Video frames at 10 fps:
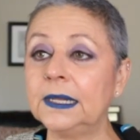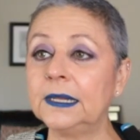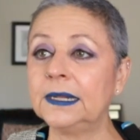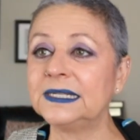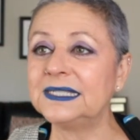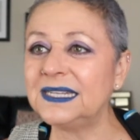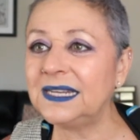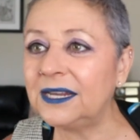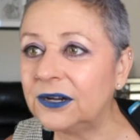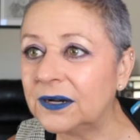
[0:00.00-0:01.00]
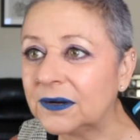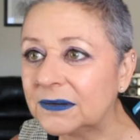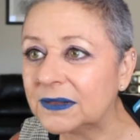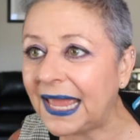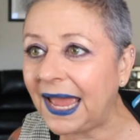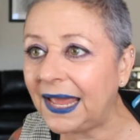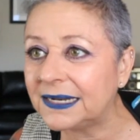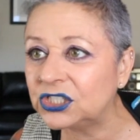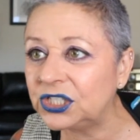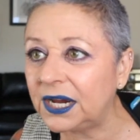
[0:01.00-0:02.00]
let's see here,
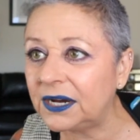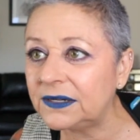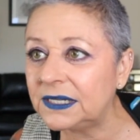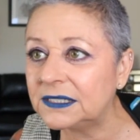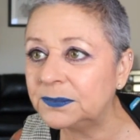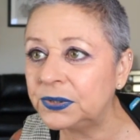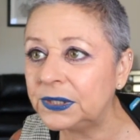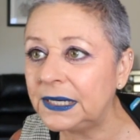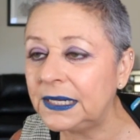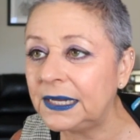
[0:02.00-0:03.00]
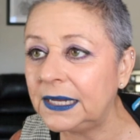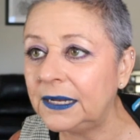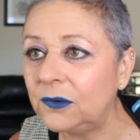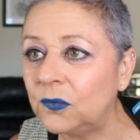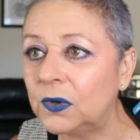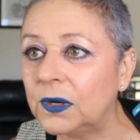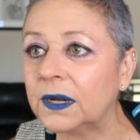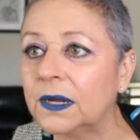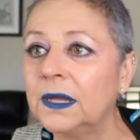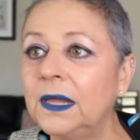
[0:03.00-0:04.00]
that chair is putting in work.